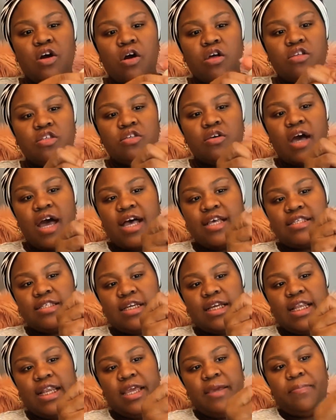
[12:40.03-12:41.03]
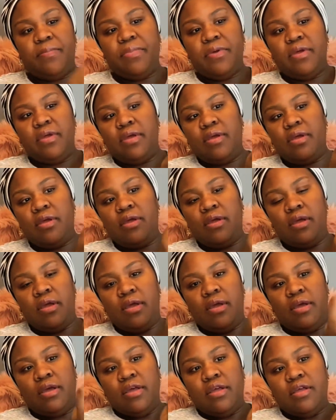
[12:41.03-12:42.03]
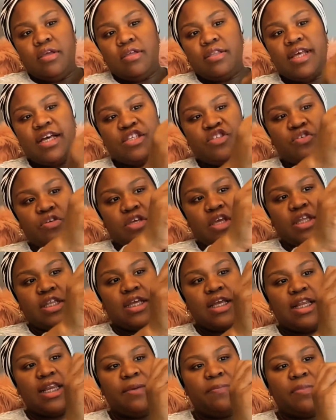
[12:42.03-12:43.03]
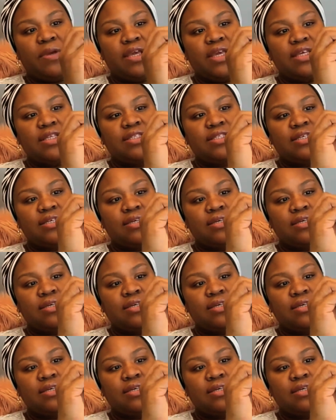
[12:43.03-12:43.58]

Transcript: also has a clip that you can clip it,